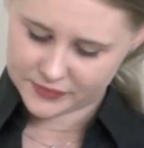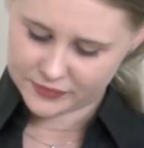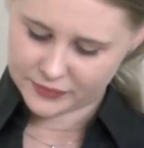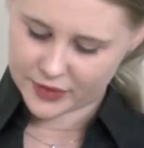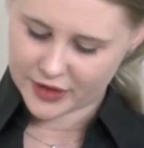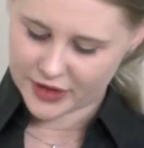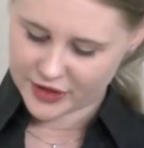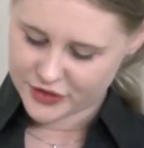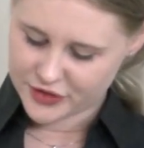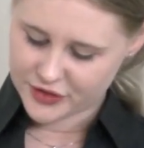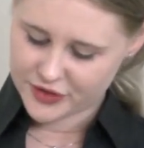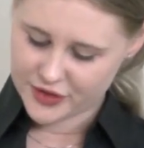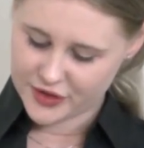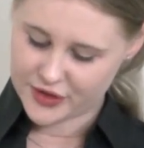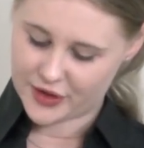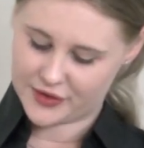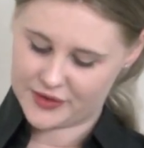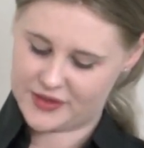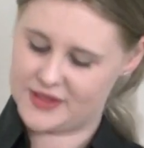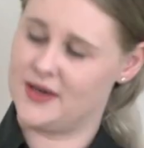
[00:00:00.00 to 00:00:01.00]
Well, I'll do the
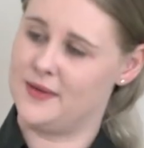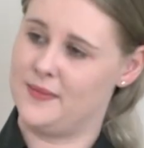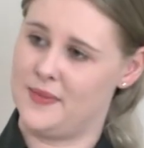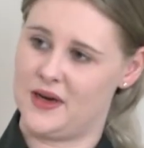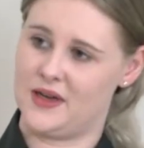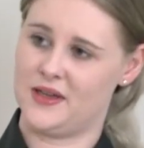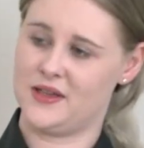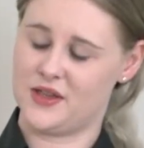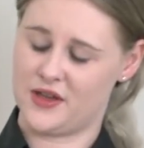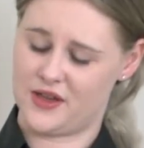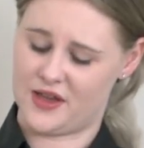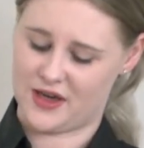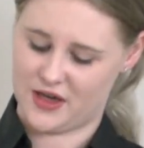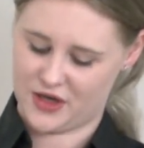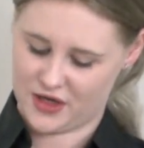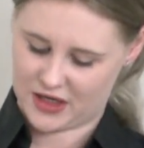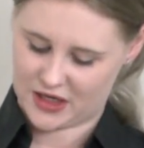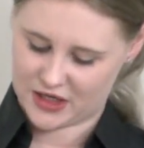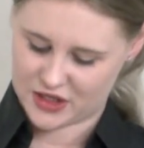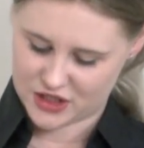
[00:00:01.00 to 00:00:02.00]
notes in a minute, so then
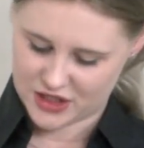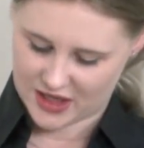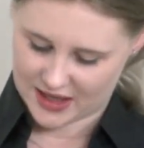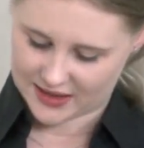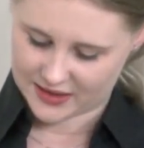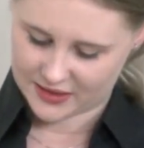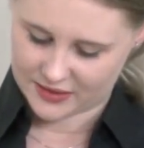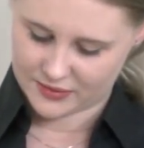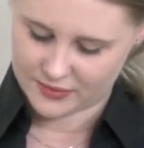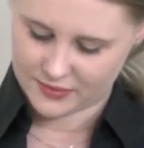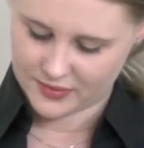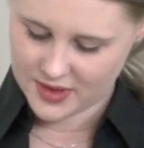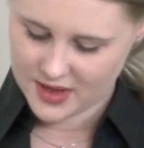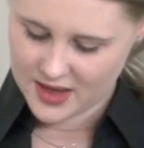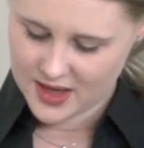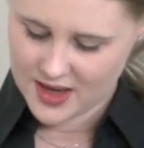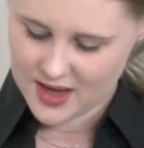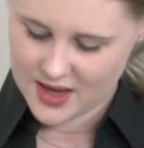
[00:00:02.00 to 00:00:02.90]
you can check them.